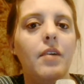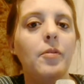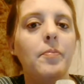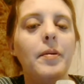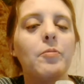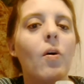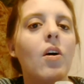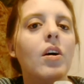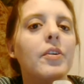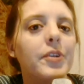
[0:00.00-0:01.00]
it would be
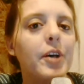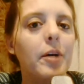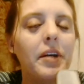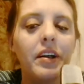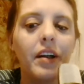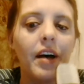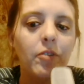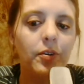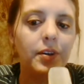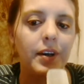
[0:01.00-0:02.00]
wrong on so many
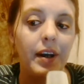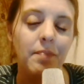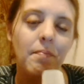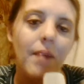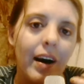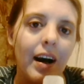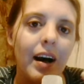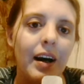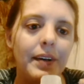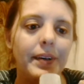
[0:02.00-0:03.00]
levels and in my
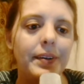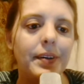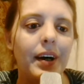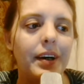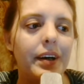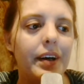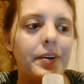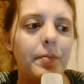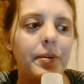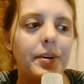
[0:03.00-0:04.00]
eyes it's like
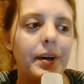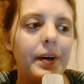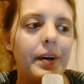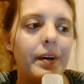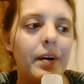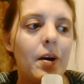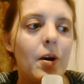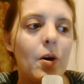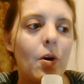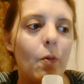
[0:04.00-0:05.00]
it's almost like
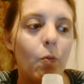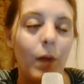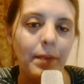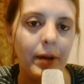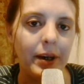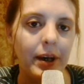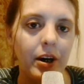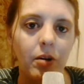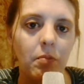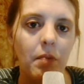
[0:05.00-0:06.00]
raping
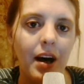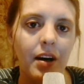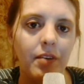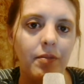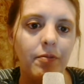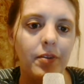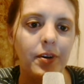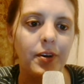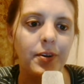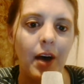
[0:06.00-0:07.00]
him of
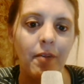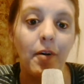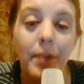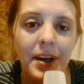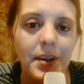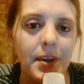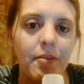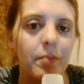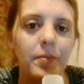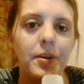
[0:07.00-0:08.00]
of a piece
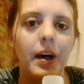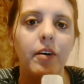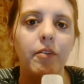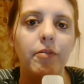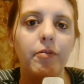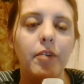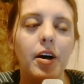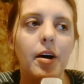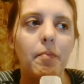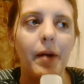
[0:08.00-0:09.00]
of himself
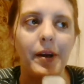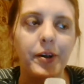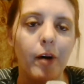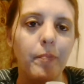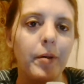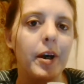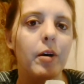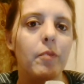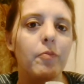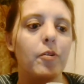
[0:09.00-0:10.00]
by stopping
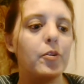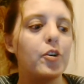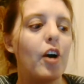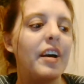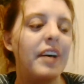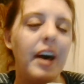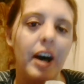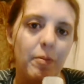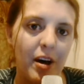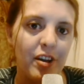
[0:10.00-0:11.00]
him from trying to
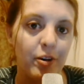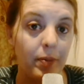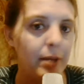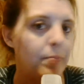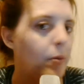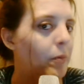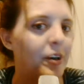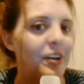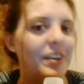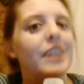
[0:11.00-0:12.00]
help other people
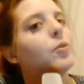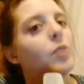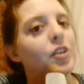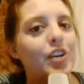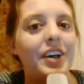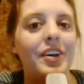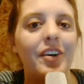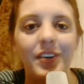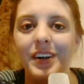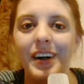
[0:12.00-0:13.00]
because that's what Shane
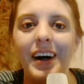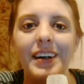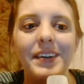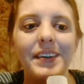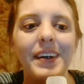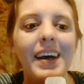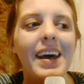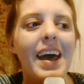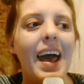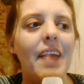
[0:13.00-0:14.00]
Dawson does.
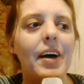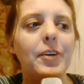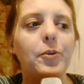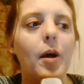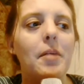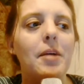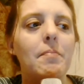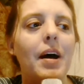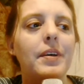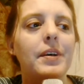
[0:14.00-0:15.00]
And that's what I
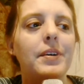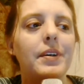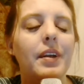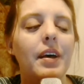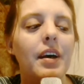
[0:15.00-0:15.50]
mean by this